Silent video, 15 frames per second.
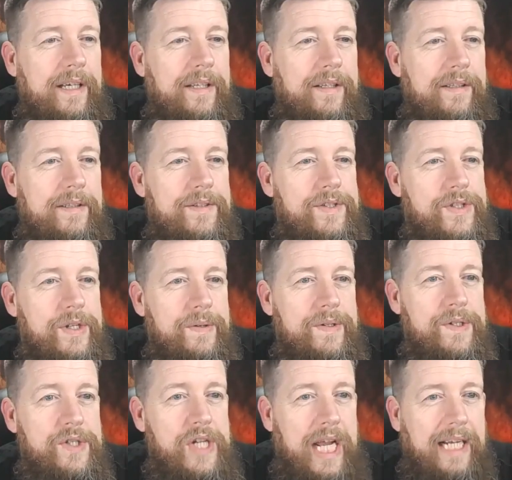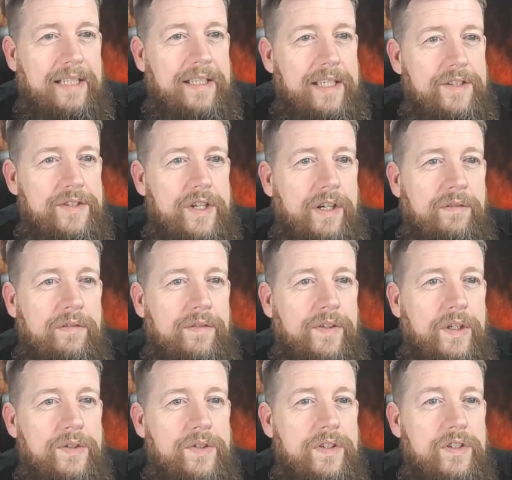Stuart's checked. There's no
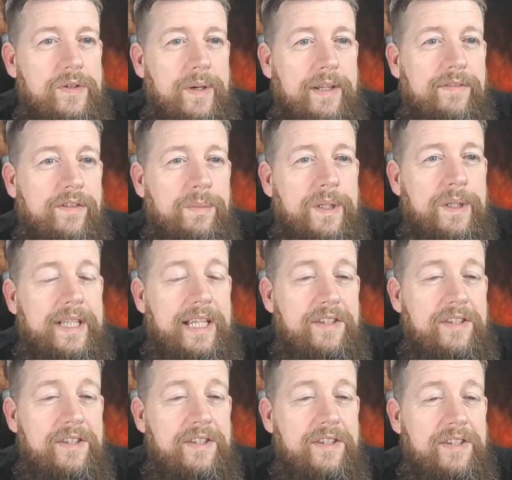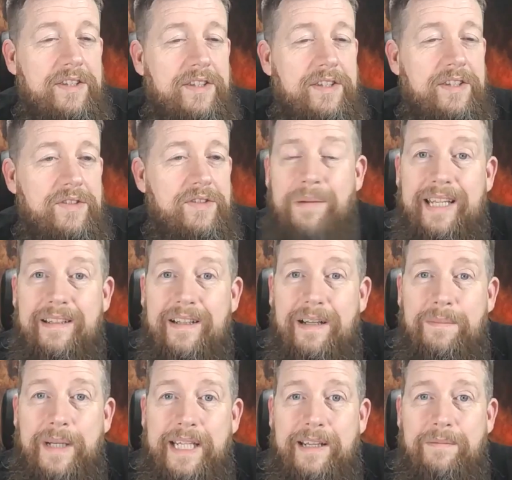reviews on the 24 mil death trap. I may
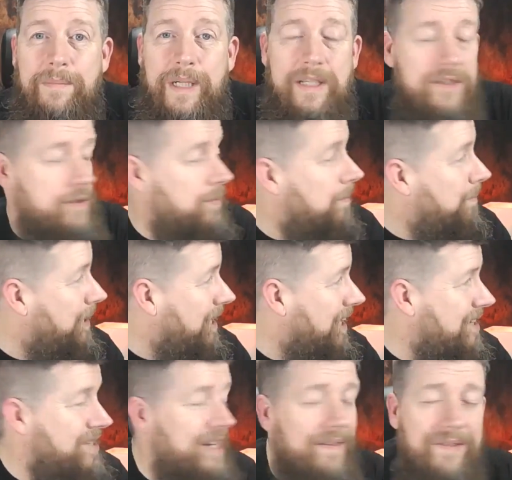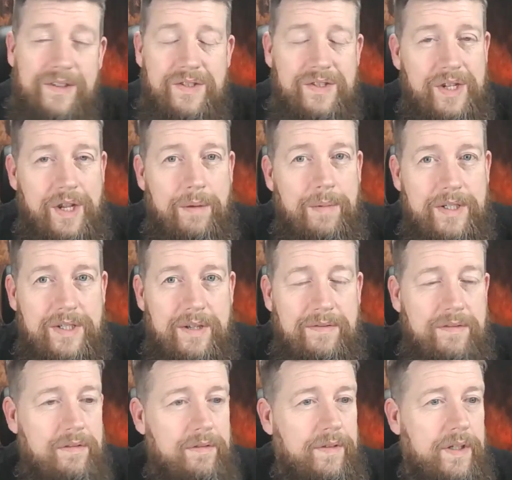go and purchase one, but like I say, I've got so much stuff
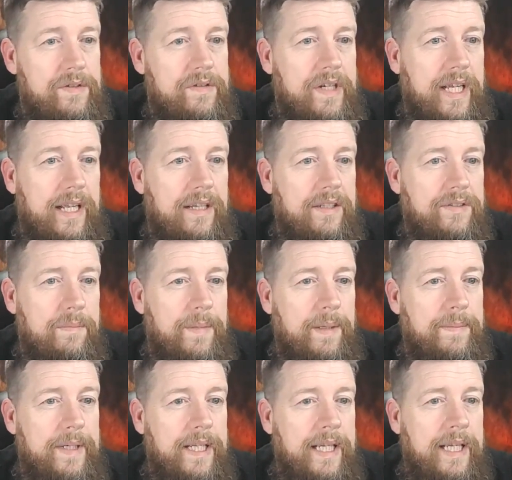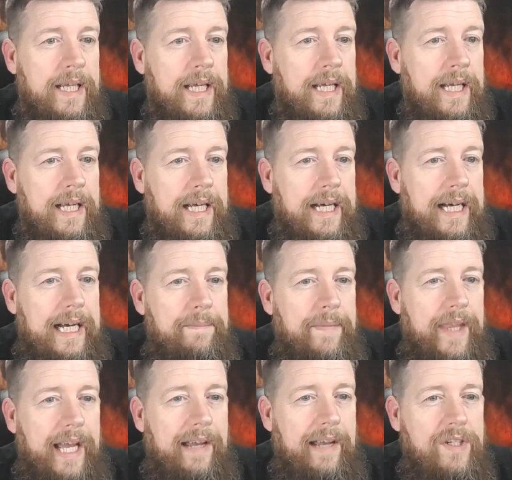to review. It's ridiculous at the
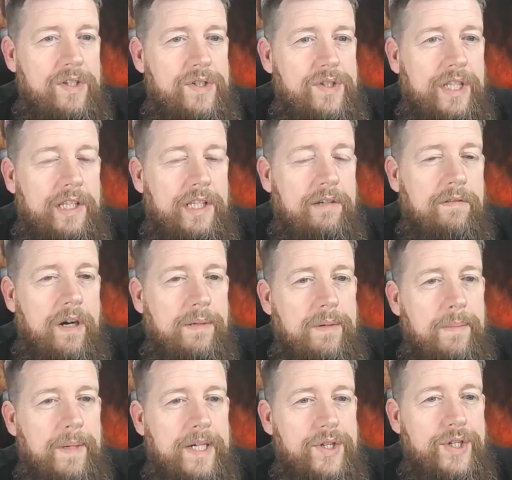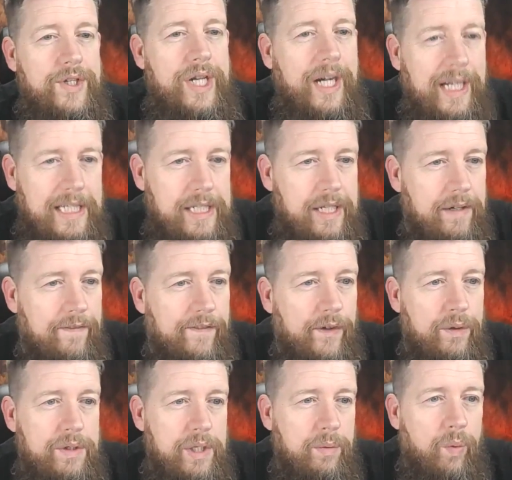moment. Have you seen the Aroma Miser Titan
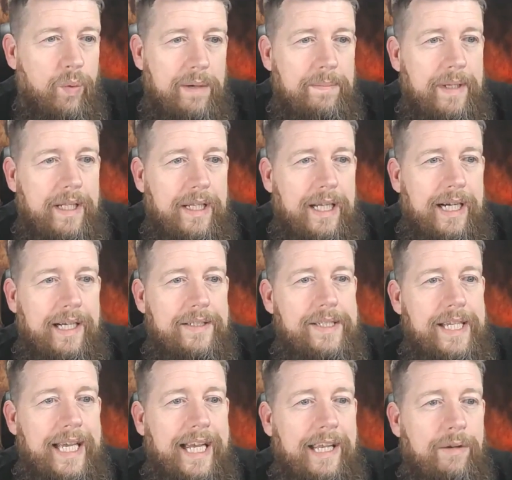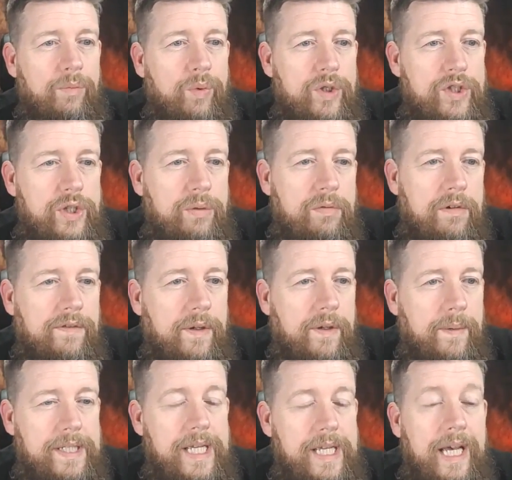41 mil RTA? Would you
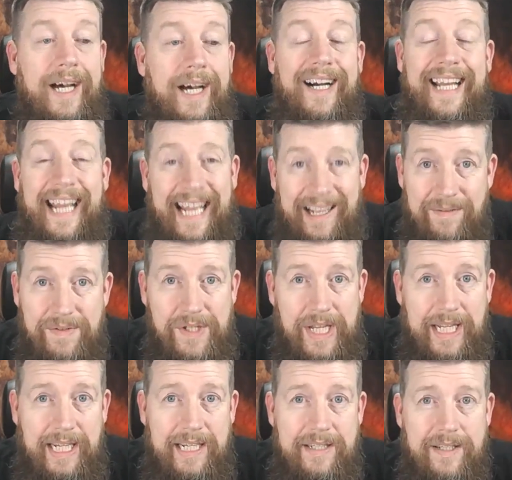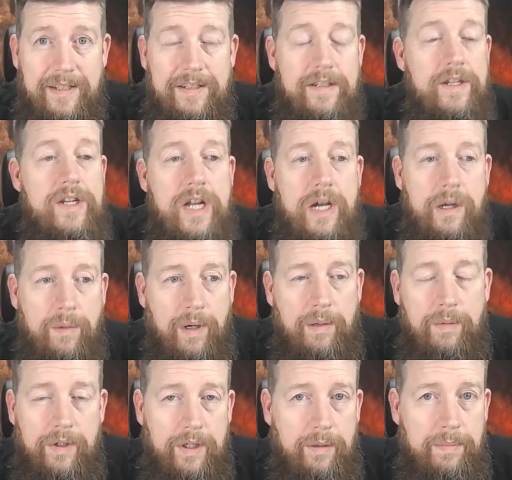review it? I have seen it. No, I
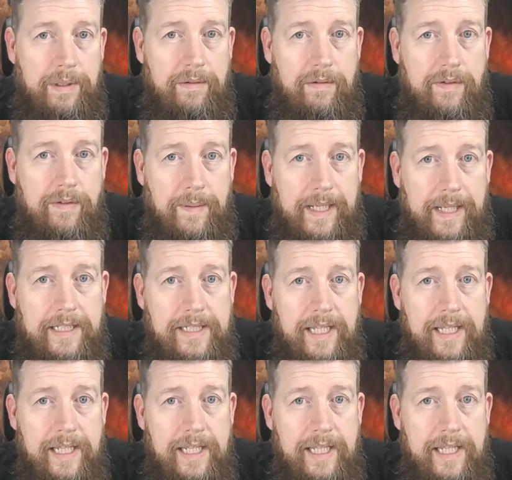will not be reviewing it.